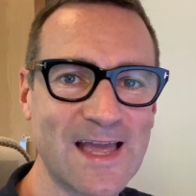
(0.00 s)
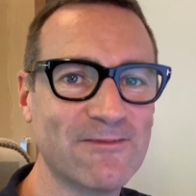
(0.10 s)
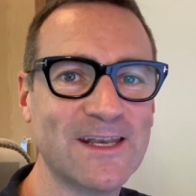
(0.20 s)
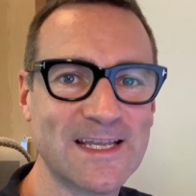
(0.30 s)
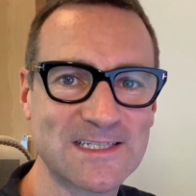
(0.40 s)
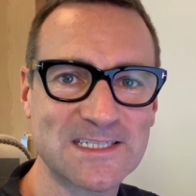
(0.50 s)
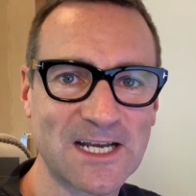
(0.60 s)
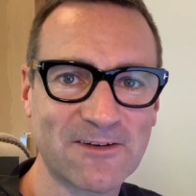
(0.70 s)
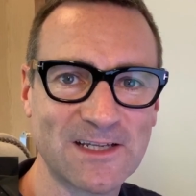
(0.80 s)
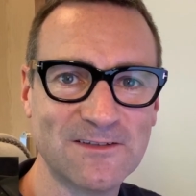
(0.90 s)
ever
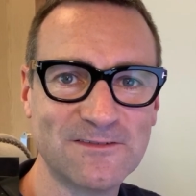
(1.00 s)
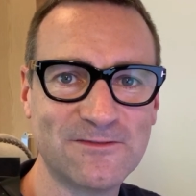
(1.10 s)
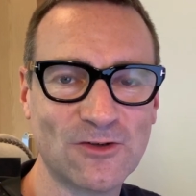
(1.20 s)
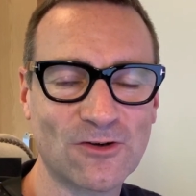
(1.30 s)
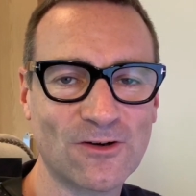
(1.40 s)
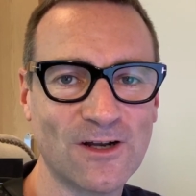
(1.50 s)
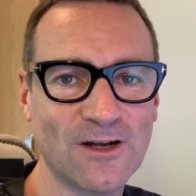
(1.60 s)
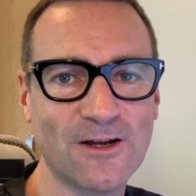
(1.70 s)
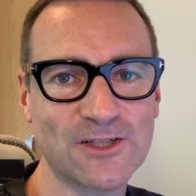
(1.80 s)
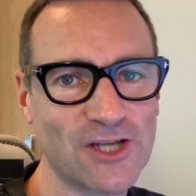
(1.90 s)
necessary for
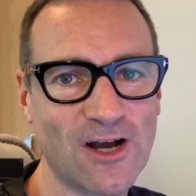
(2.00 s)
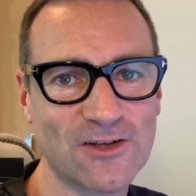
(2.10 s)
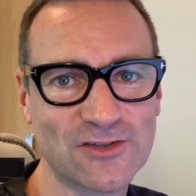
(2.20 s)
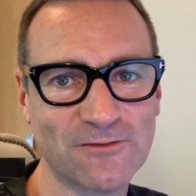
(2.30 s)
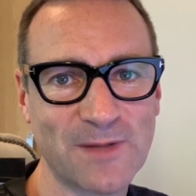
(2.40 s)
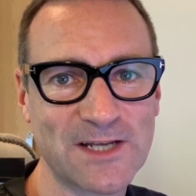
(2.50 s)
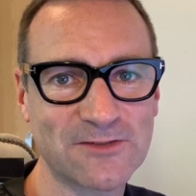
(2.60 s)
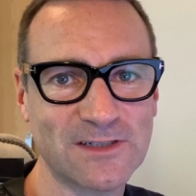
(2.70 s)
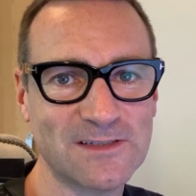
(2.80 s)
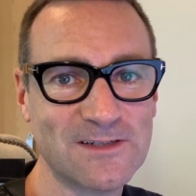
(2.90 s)
a charge of
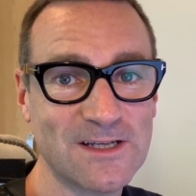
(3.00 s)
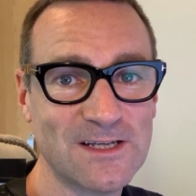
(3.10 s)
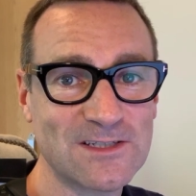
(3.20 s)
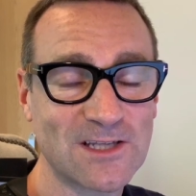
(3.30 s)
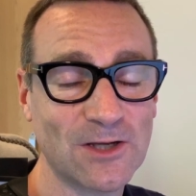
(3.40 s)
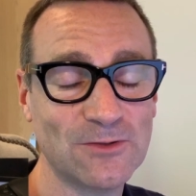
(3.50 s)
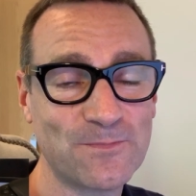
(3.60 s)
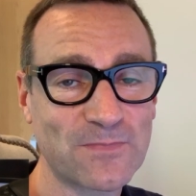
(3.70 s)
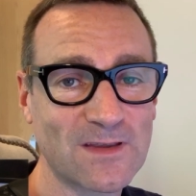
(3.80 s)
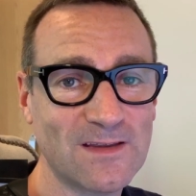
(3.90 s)
battery. So
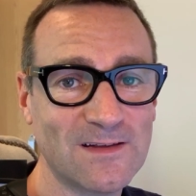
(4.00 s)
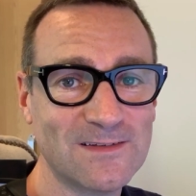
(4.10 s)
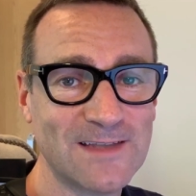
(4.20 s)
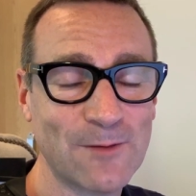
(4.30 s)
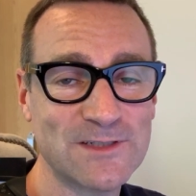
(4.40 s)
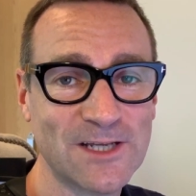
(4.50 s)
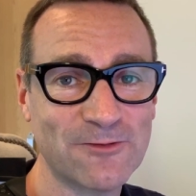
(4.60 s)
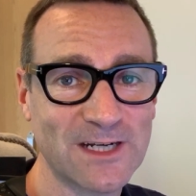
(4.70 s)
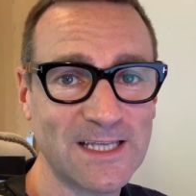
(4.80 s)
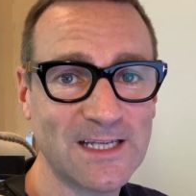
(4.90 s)
that was it
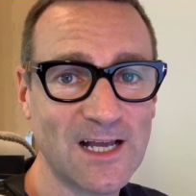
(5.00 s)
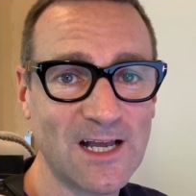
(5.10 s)
really.